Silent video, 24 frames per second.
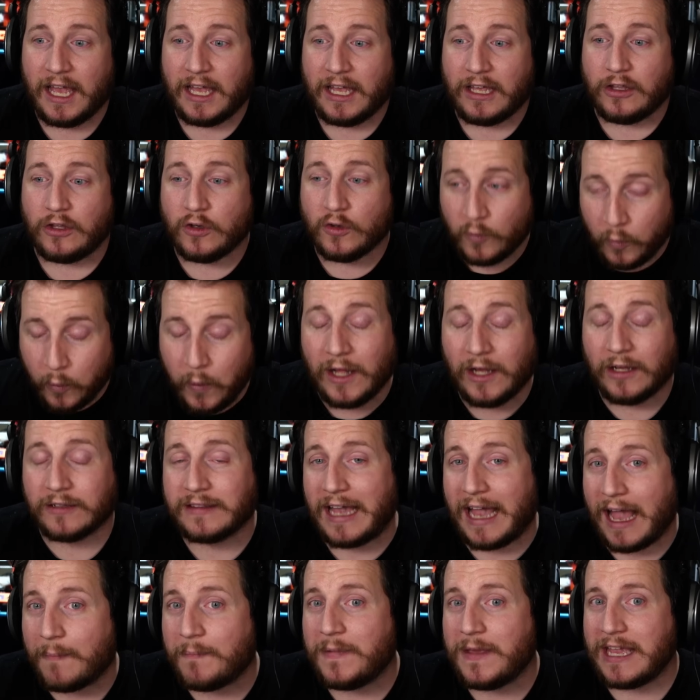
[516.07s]
you will
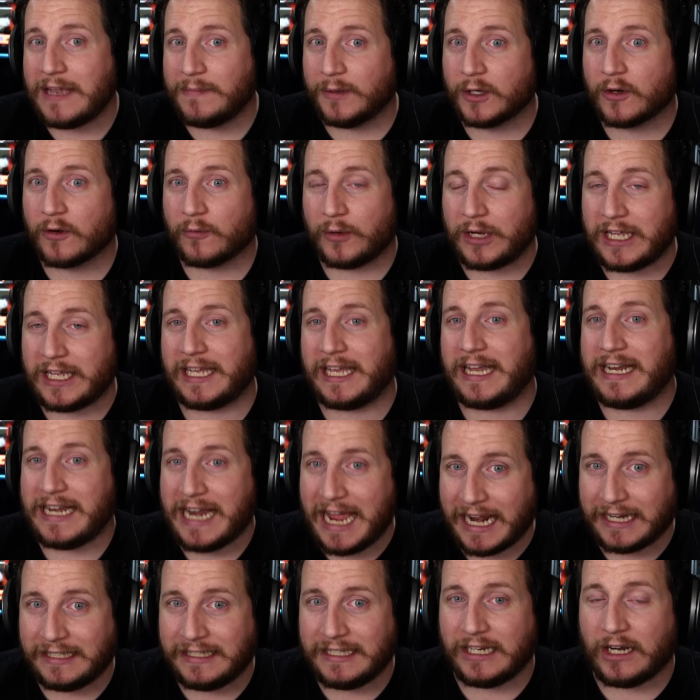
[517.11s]
not be able to
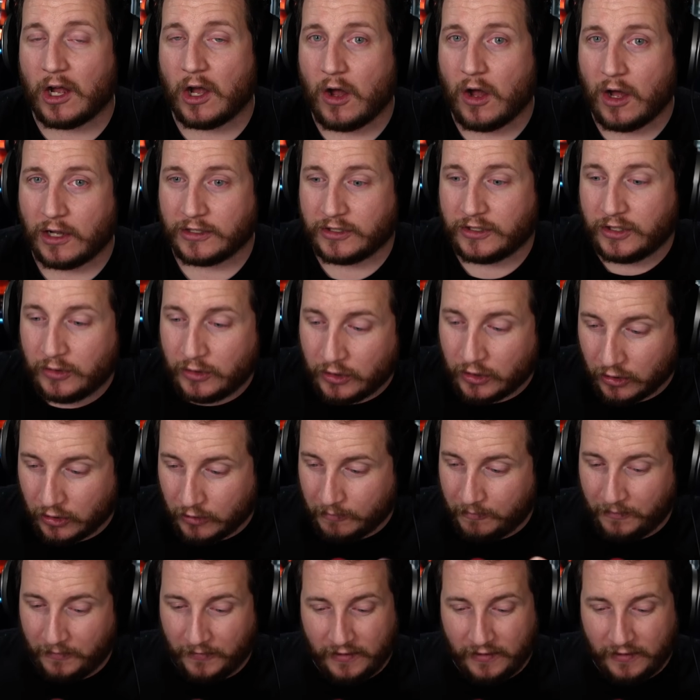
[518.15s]
reconnect it onto your